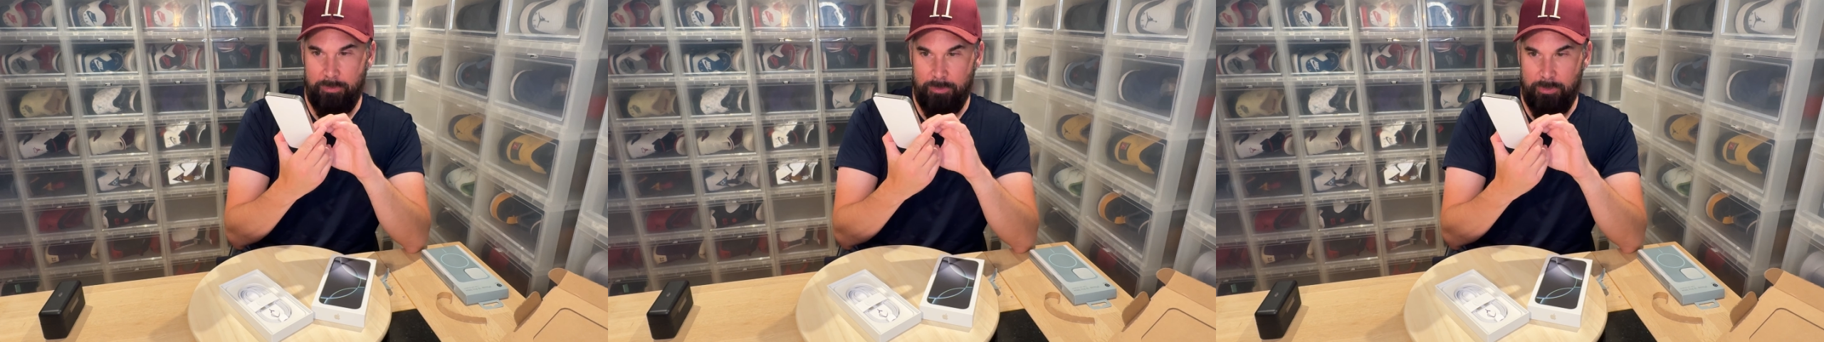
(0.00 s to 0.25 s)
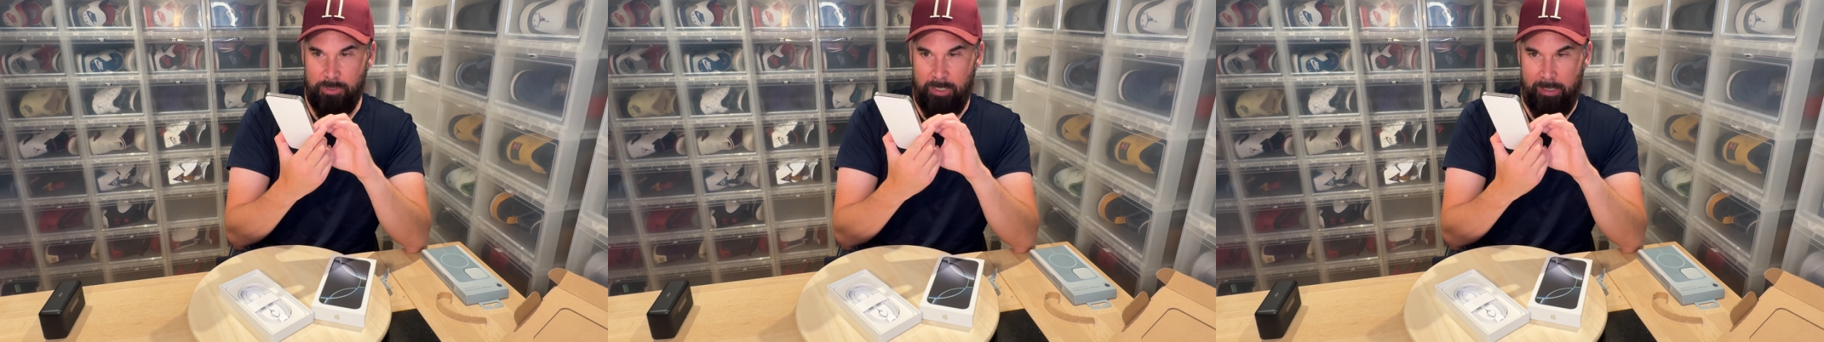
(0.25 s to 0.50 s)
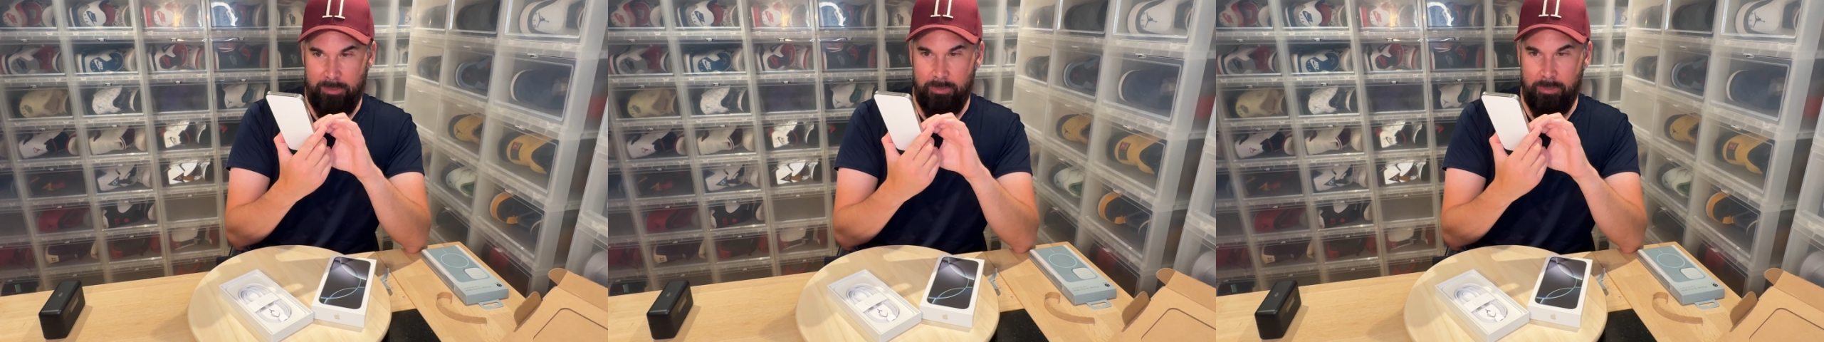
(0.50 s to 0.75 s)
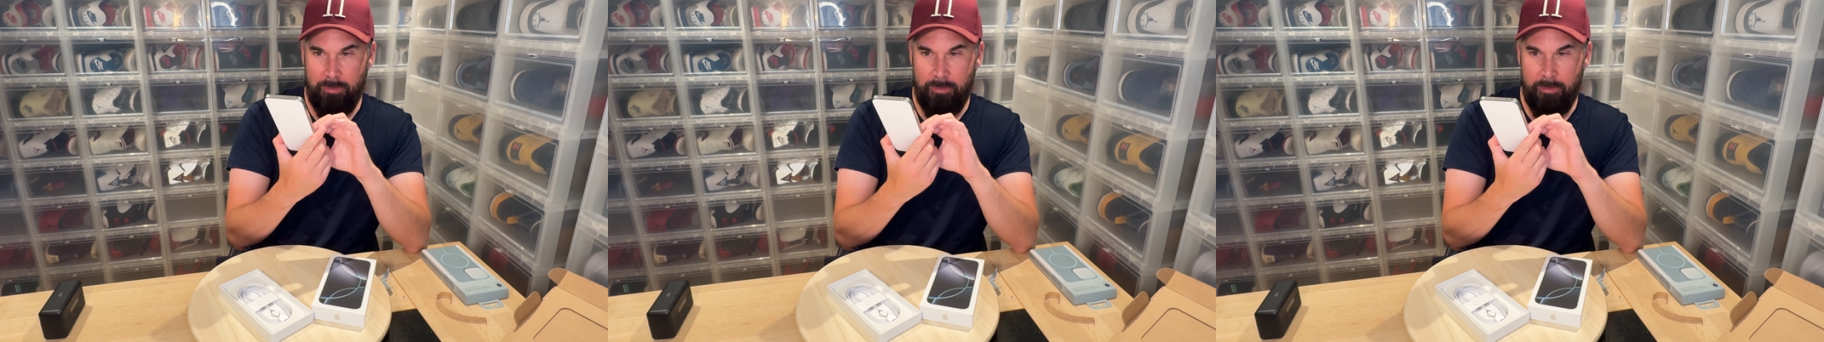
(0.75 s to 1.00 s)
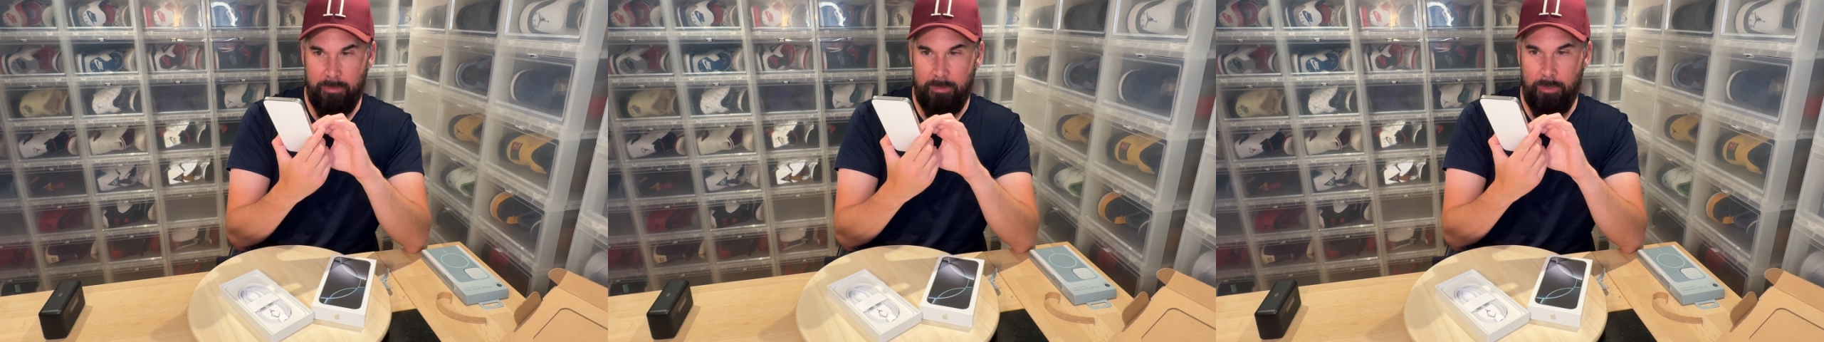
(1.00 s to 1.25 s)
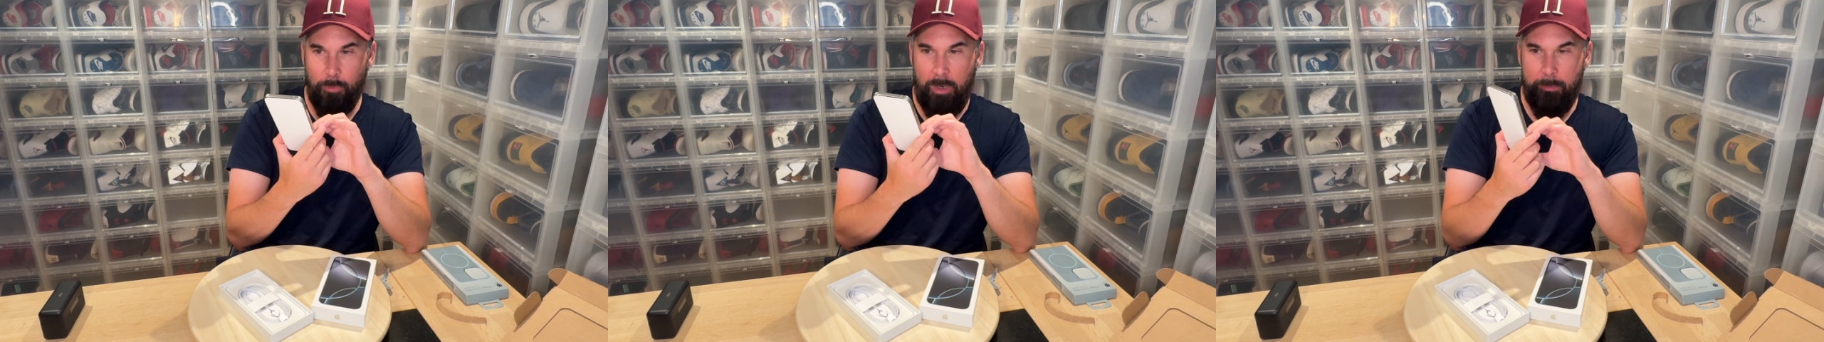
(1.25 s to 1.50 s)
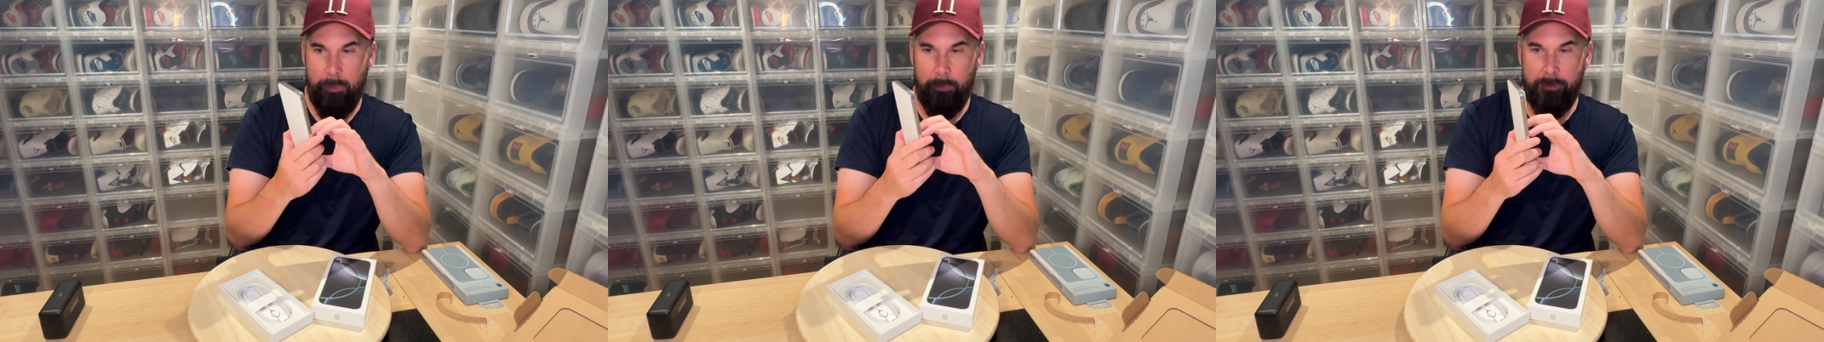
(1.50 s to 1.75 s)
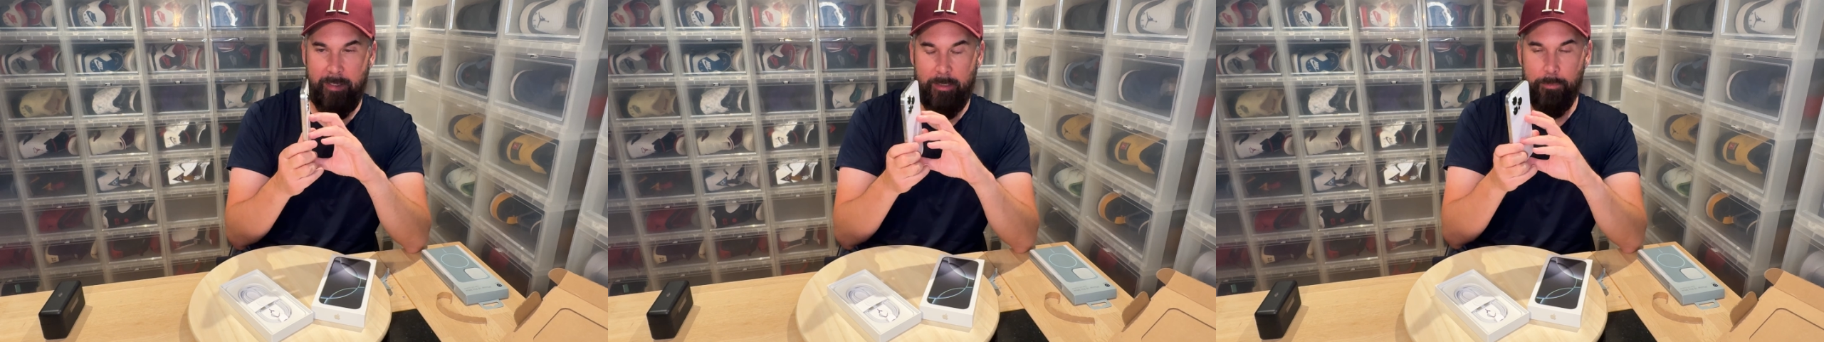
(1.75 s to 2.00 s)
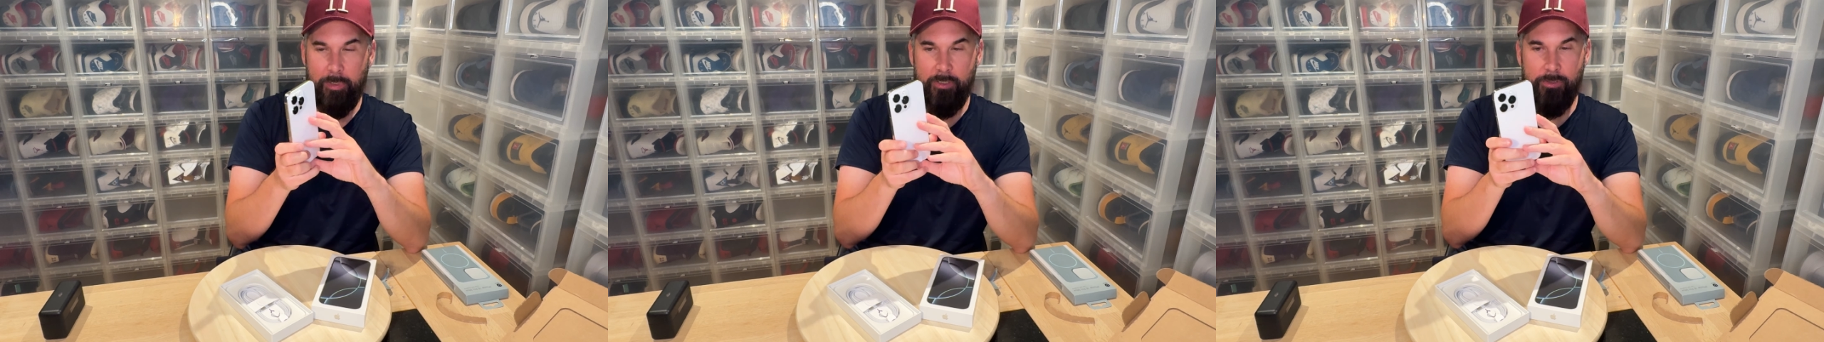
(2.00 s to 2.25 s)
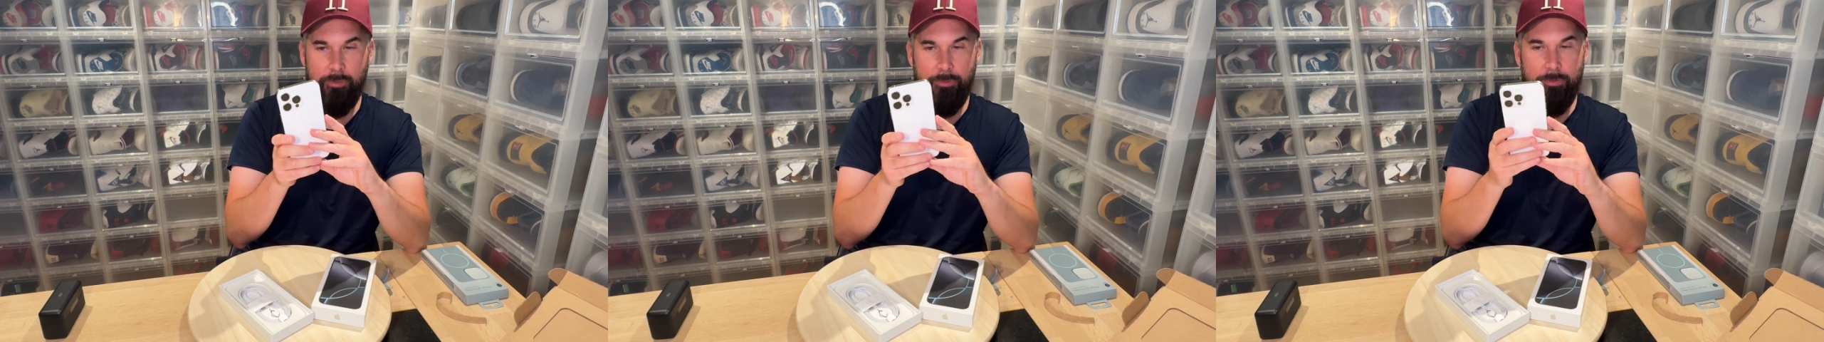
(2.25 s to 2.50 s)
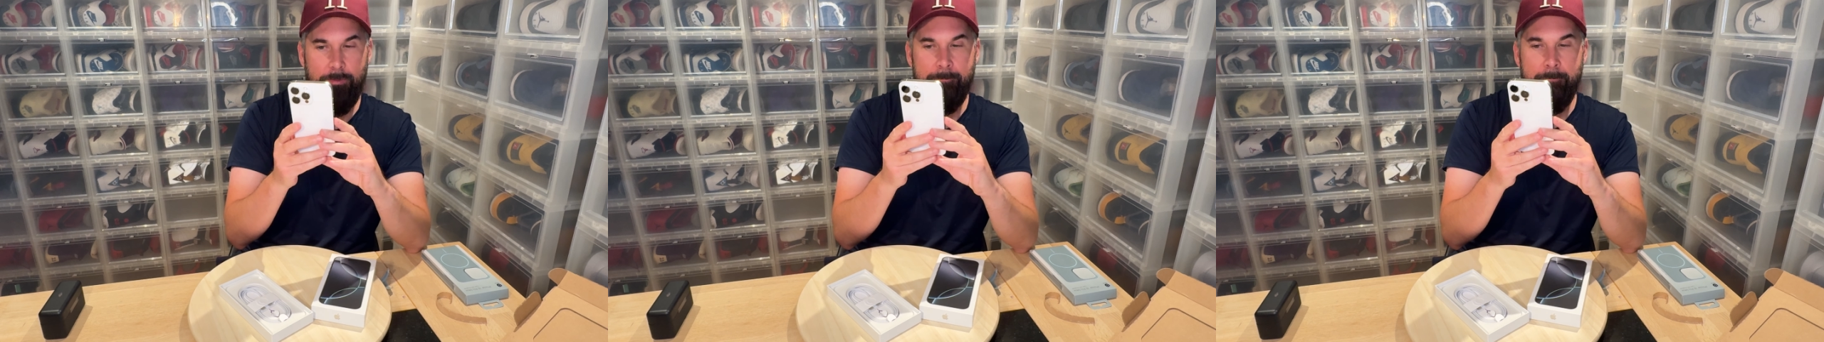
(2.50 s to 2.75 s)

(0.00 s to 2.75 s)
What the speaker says: change the way people take pictures.